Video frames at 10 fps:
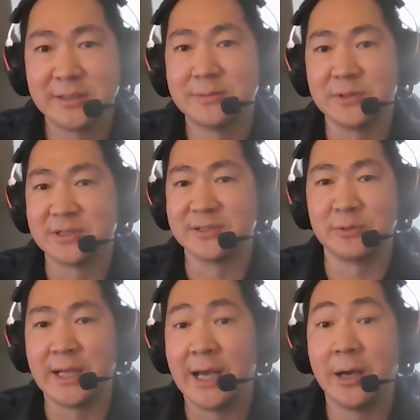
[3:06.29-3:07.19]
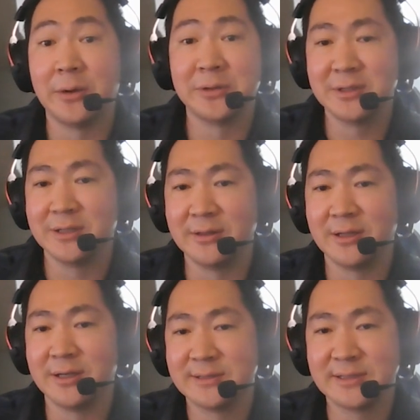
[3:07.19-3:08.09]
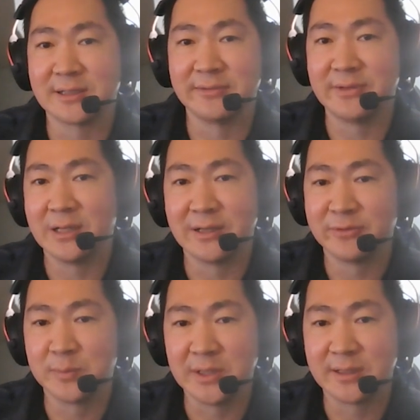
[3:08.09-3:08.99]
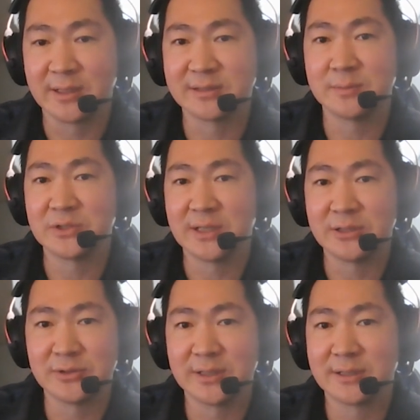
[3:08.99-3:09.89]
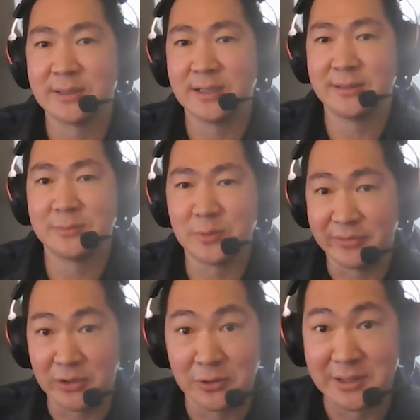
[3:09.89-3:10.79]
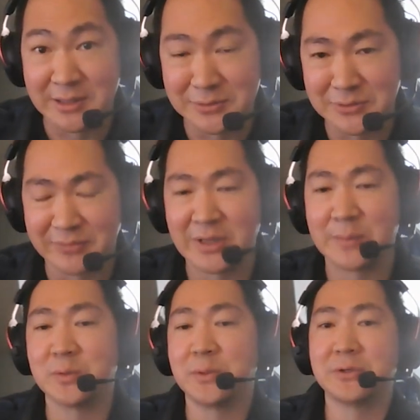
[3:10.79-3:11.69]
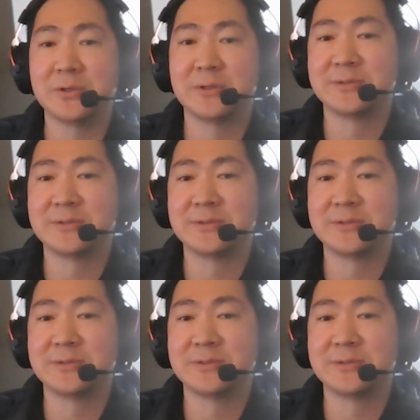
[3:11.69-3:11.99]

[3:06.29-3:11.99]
which is renowned in the Silicon Valley for being customer centric, one of the early users of Net Promoter.